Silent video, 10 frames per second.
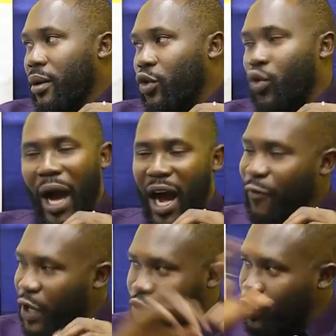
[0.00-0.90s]
You can have
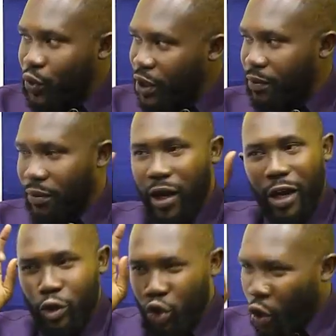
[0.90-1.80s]
issues with him,
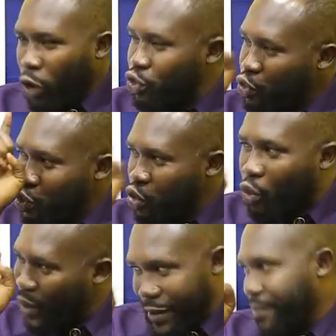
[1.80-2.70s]
don't
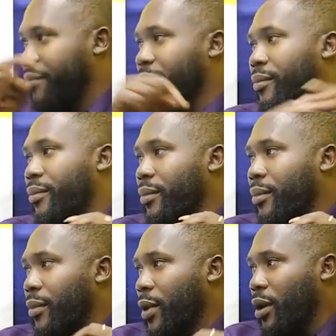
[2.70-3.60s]
joke with him.
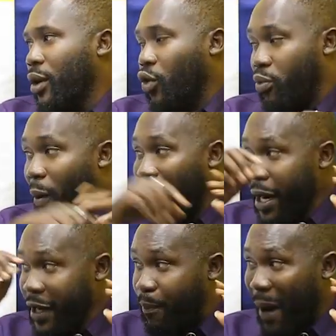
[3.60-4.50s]
Obi was
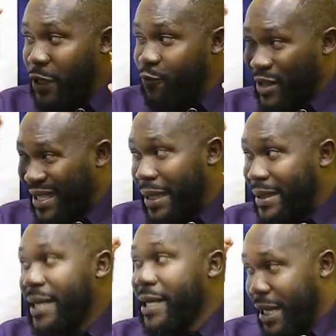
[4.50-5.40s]
leading party for
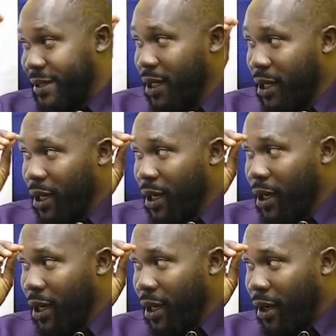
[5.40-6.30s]
16 years,
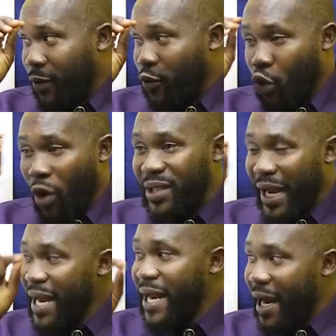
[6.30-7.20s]
knows the
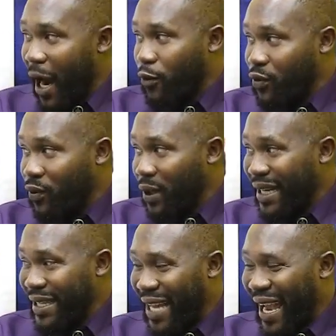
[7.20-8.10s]
in and out,
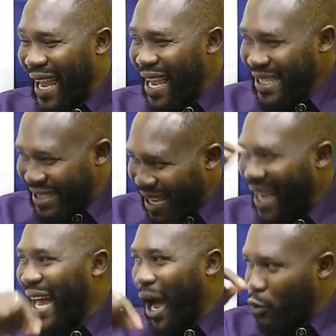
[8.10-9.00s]
the
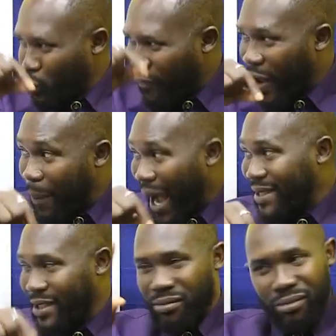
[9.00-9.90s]
inside out of the
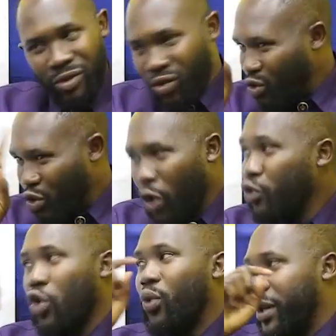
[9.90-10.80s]
party.
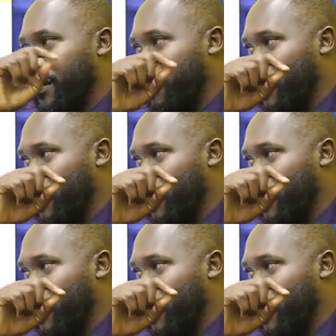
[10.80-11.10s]
Don't joke with him.